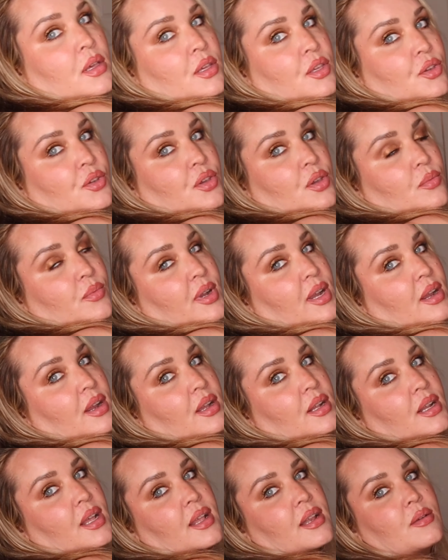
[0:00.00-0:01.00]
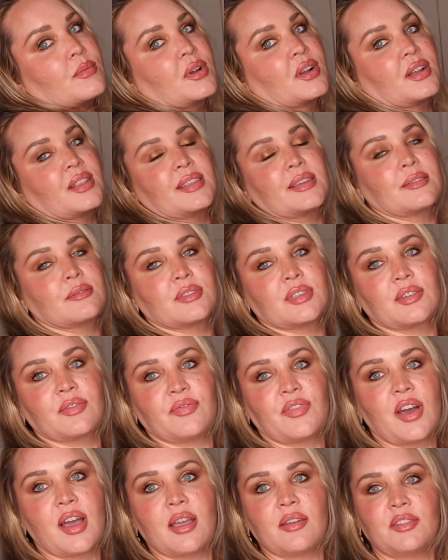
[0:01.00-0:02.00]
You can wear it anywhere. I think it was like
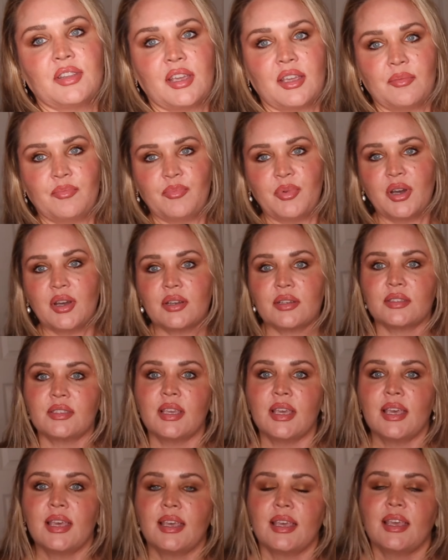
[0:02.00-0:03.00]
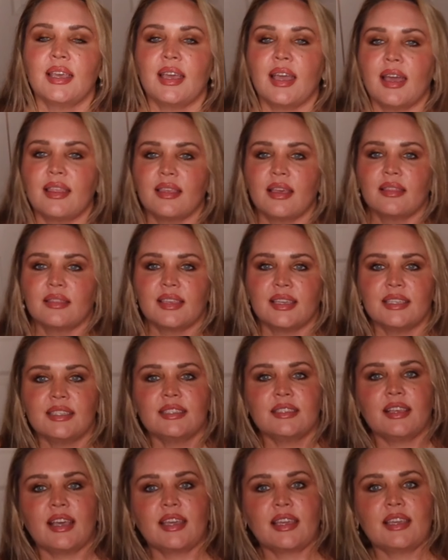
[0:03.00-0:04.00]
five to eight bucks. And then these
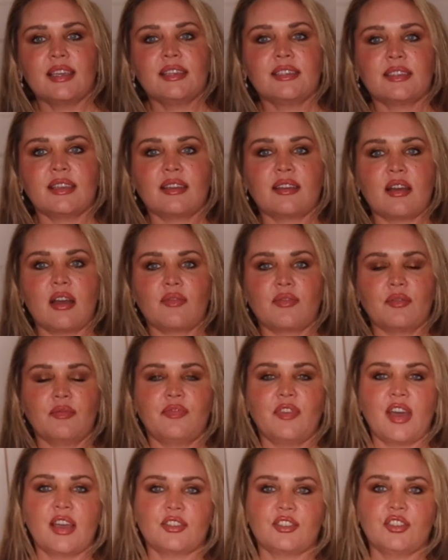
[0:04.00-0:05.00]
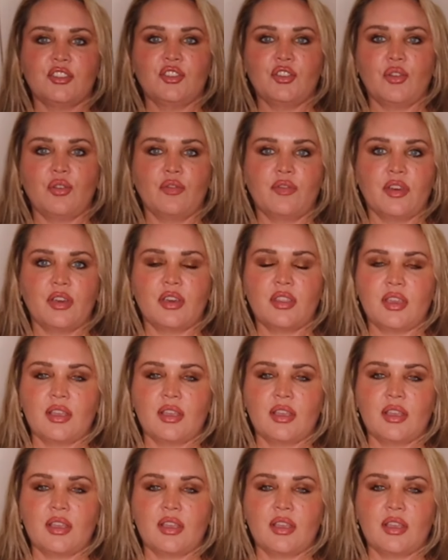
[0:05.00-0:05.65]
leggings I got from Fashion Nova.